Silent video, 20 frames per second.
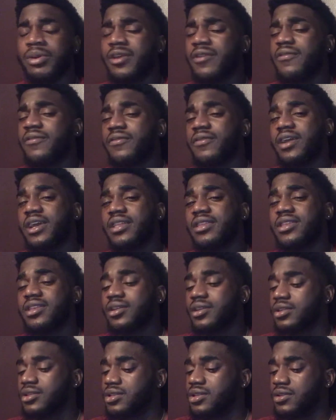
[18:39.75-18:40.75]
afraid
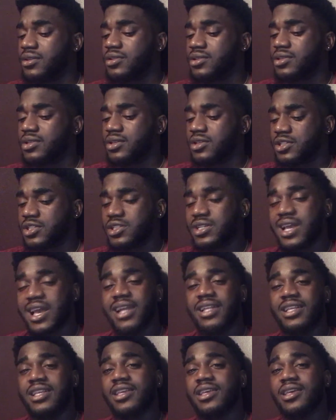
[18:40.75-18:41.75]
to
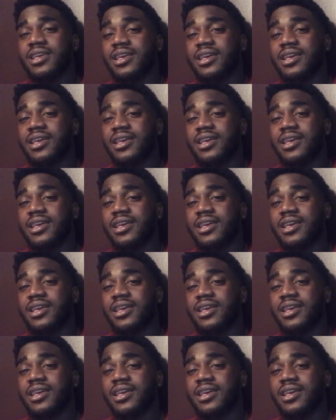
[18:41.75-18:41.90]
shine it.